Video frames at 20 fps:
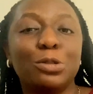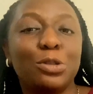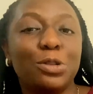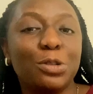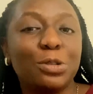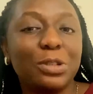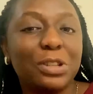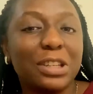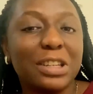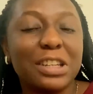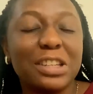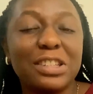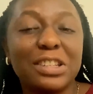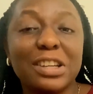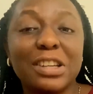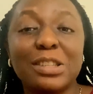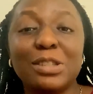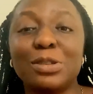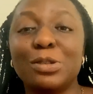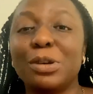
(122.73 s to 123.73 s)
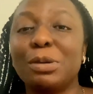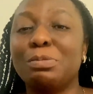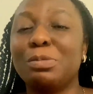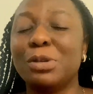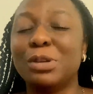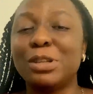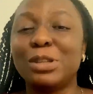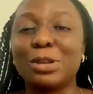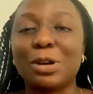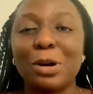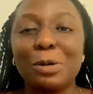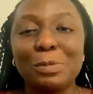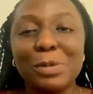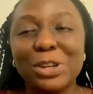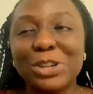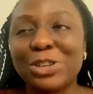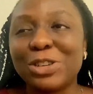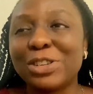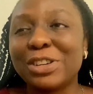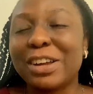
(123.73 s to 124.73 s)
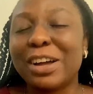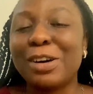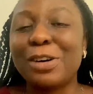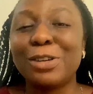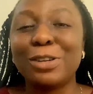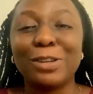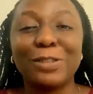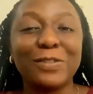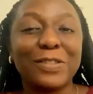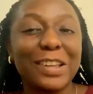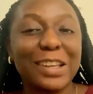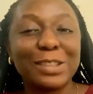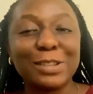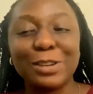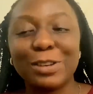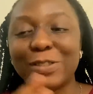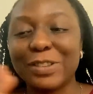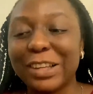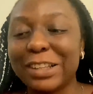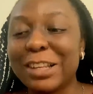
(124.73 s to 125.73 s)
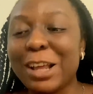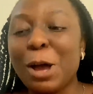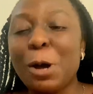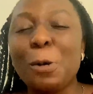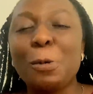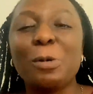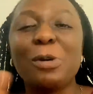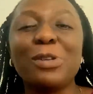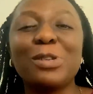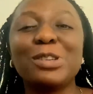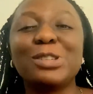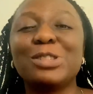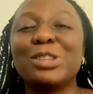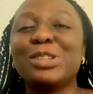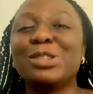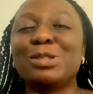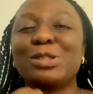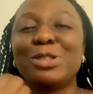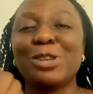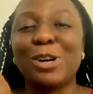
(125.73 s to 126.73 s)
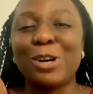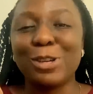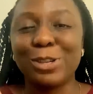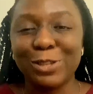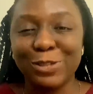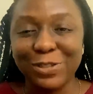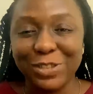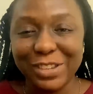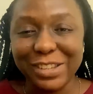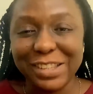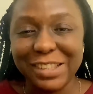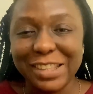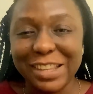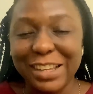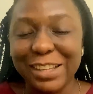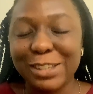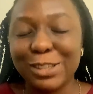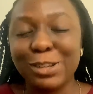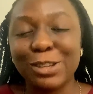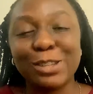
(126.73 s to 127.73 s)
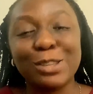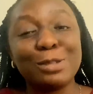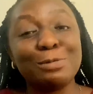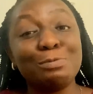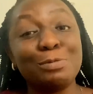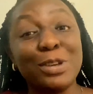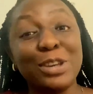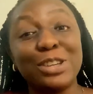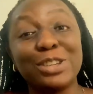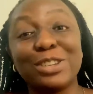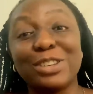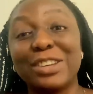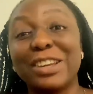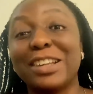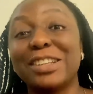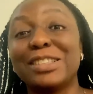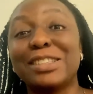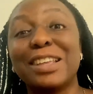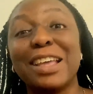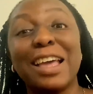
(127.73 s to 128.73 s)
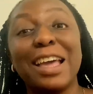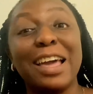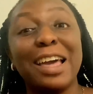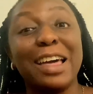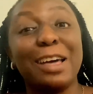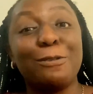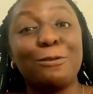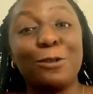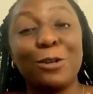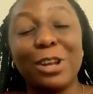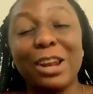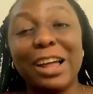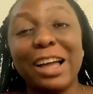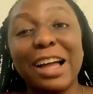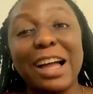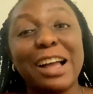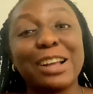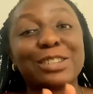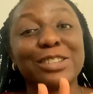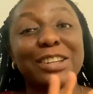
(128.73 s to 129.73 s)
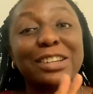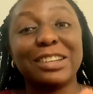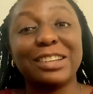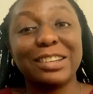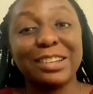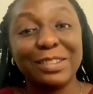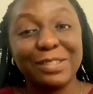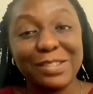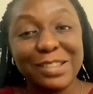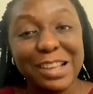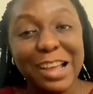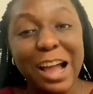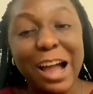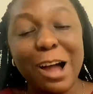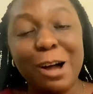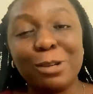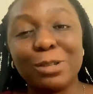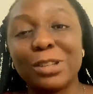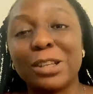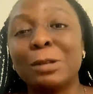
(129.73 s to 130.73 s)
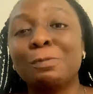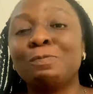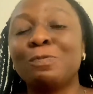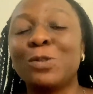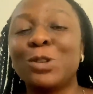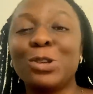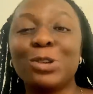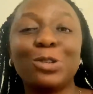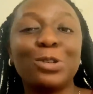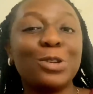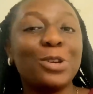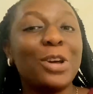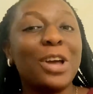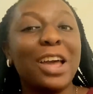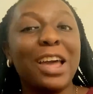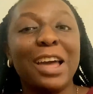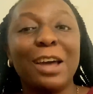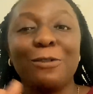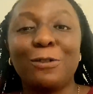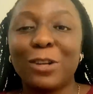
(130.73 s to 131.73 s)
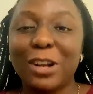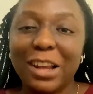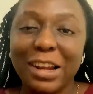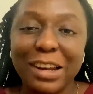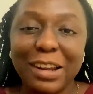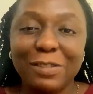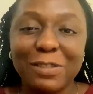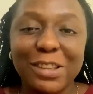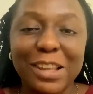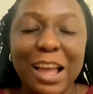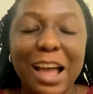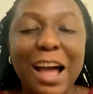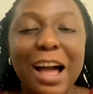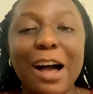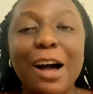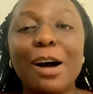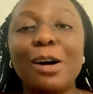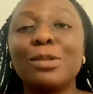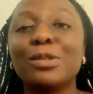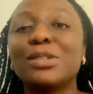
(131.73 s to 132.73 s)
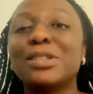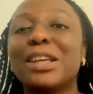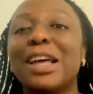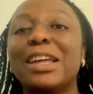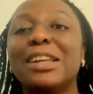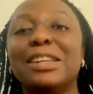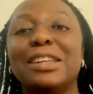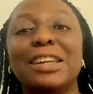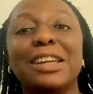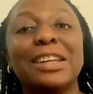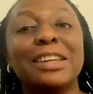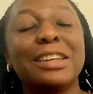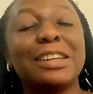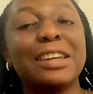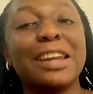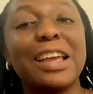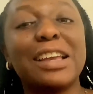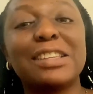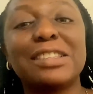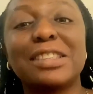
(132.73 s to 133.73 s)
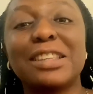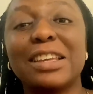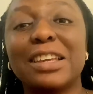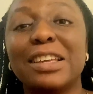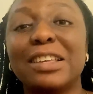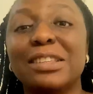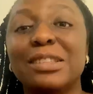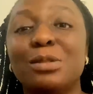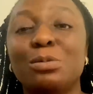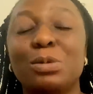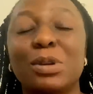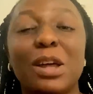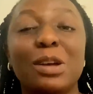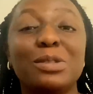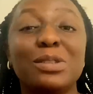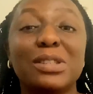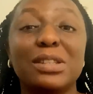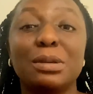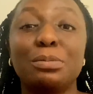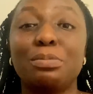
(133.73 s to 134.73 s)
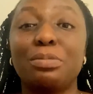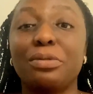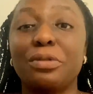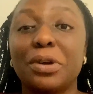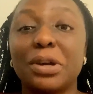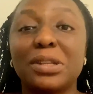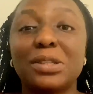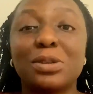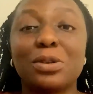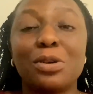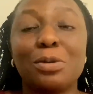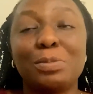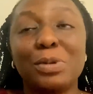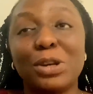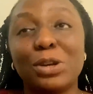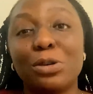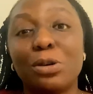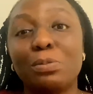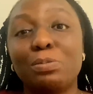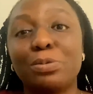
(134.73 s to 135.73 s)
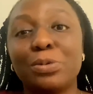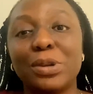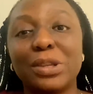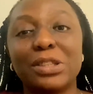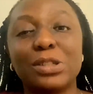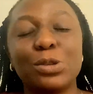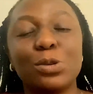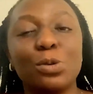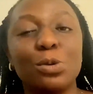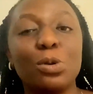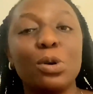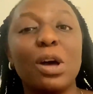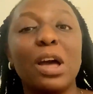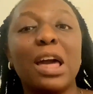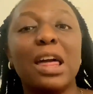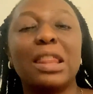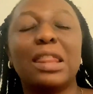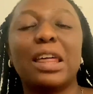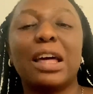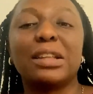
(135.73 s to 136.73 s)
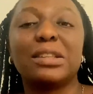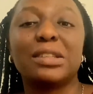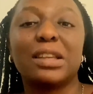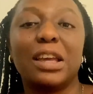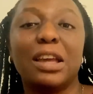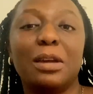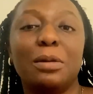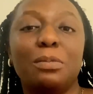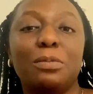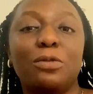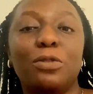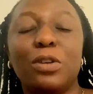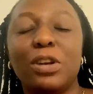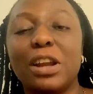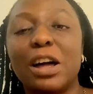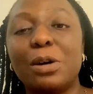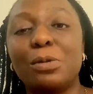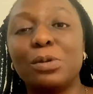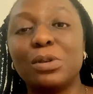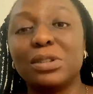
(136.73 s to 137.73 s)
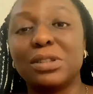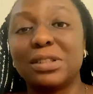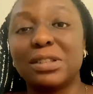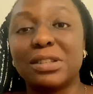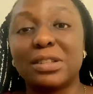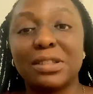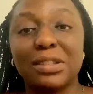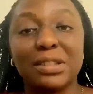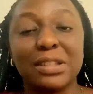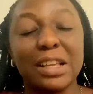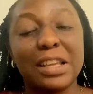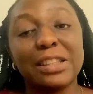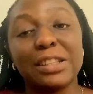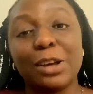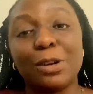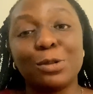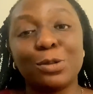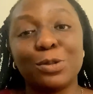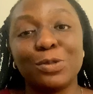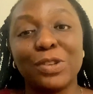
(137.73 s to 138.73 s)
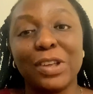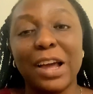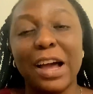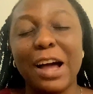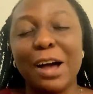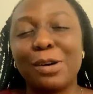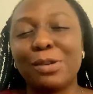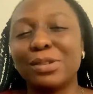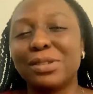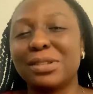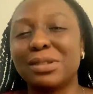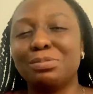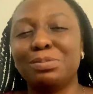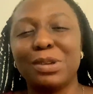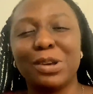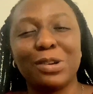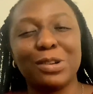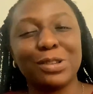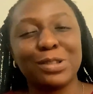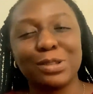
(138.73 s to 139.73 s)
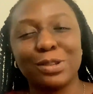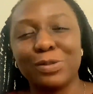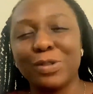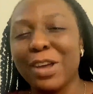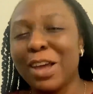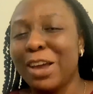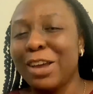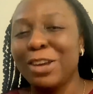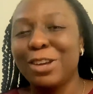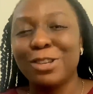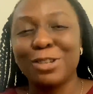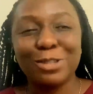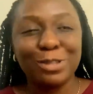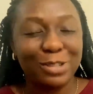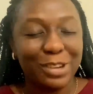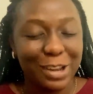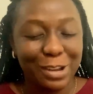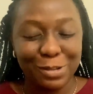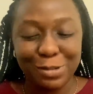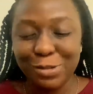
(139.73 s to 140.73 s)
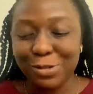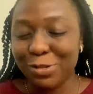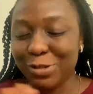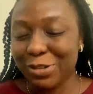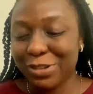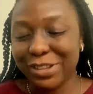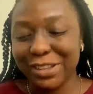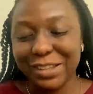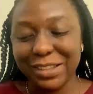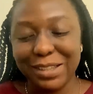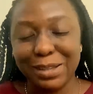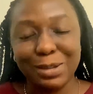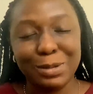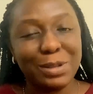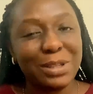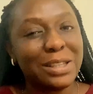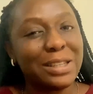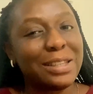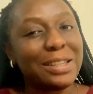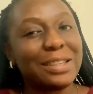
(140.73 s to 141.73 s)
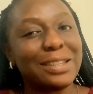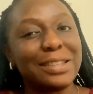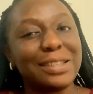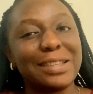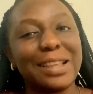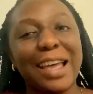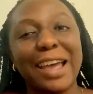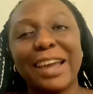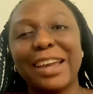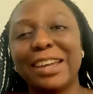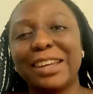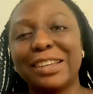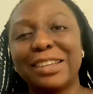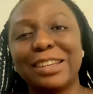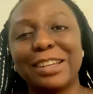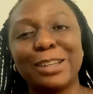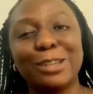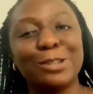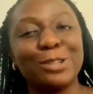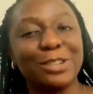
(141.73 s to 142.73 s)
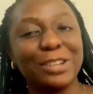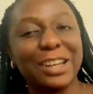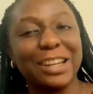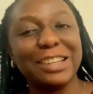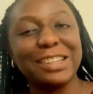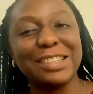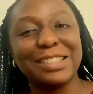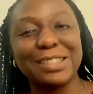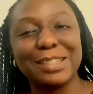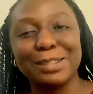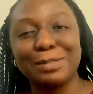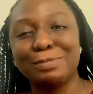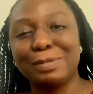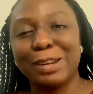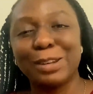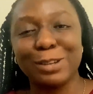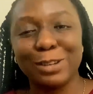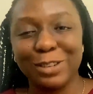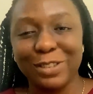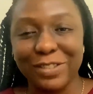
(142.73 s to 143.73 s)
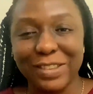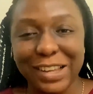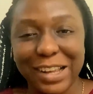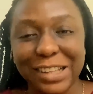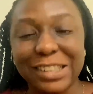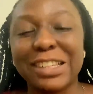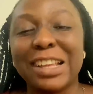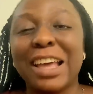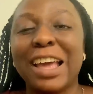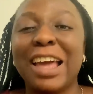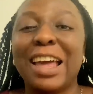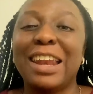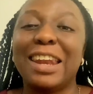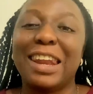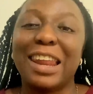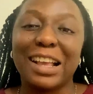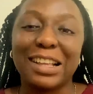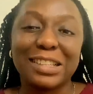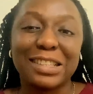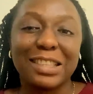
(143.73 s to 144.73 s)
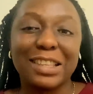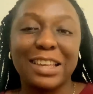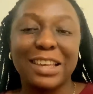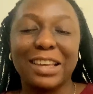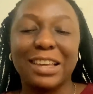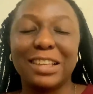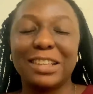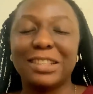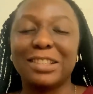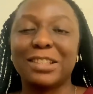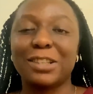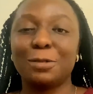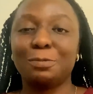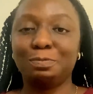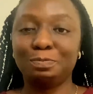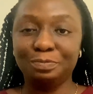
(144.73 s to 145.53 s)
due diligence, you're a police commissioner, all of that. Where I was just doing all of these things just to make sure that Fola actually leaves the house. So Fola left the house, and then the next thing is we now see press coming up with, oh, that Fola was sent out of the house because of, all this side journalism and all of that. Next thing is